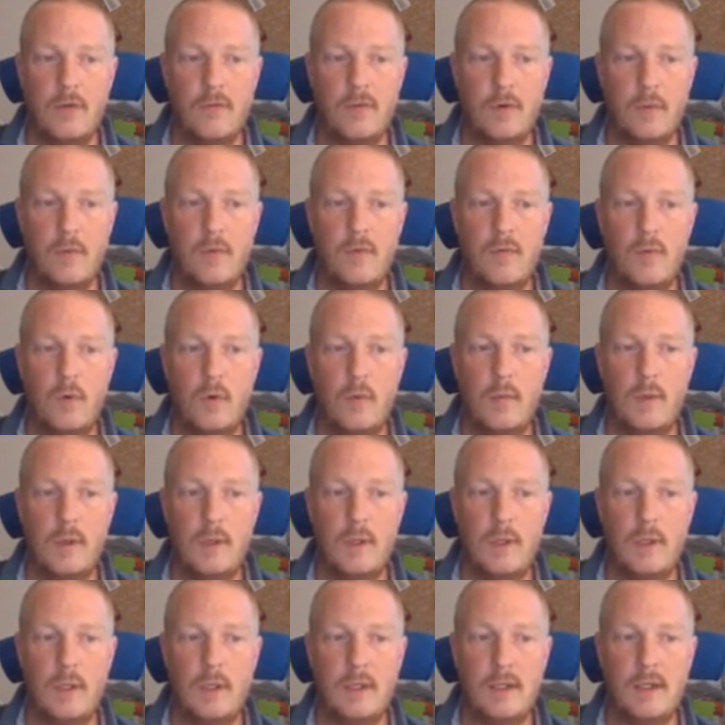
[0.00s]
from a
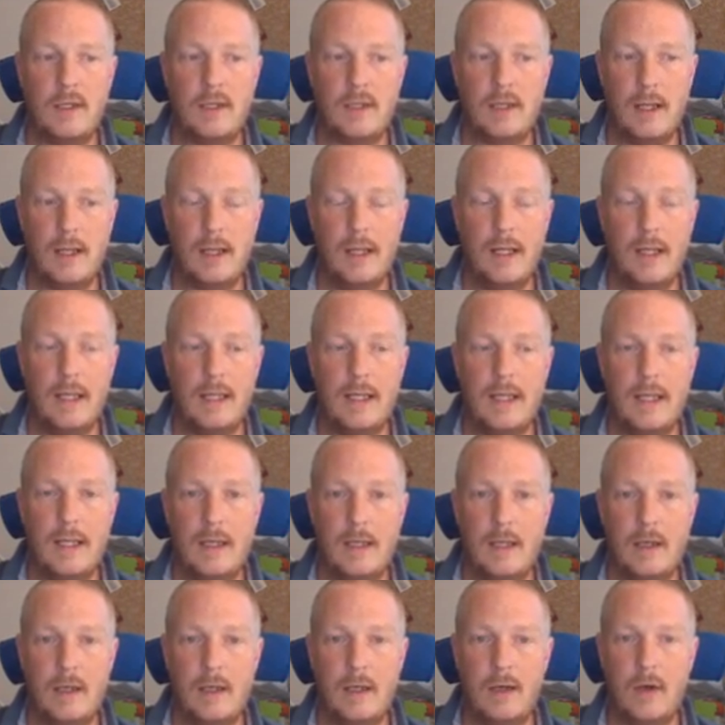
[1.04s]
woman
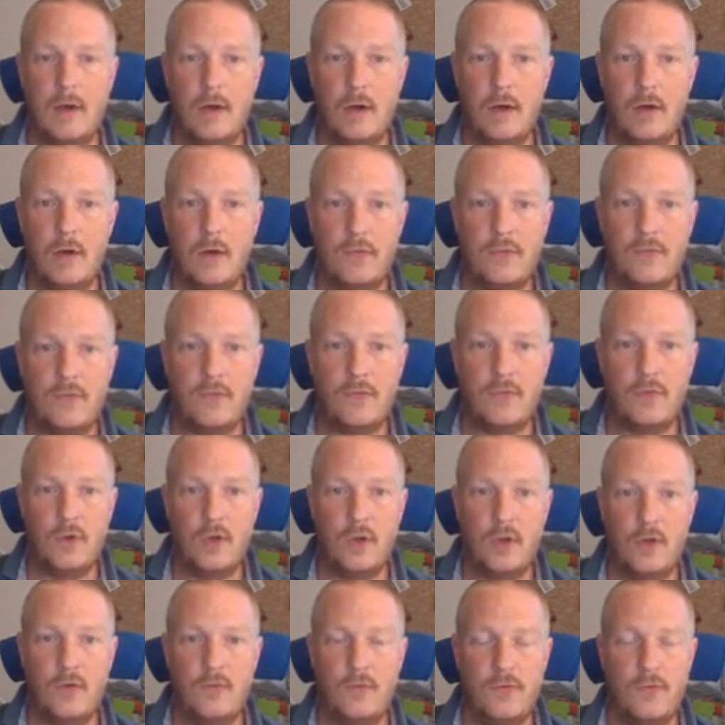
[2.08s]
telling of
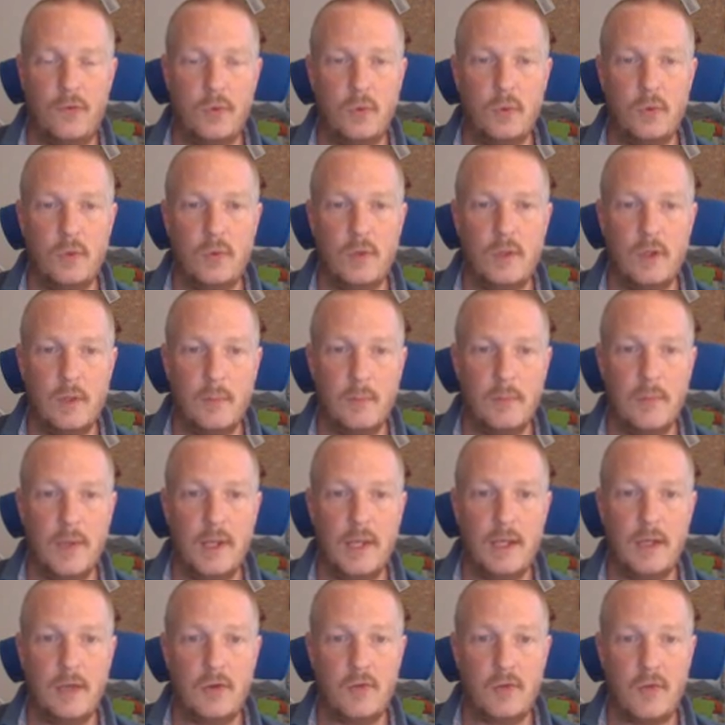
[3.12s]
food
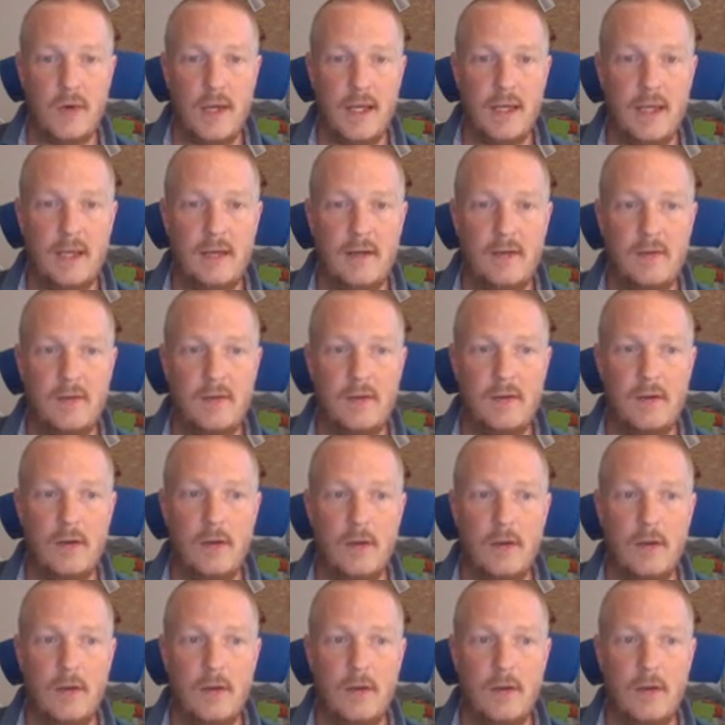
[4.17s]
being tracked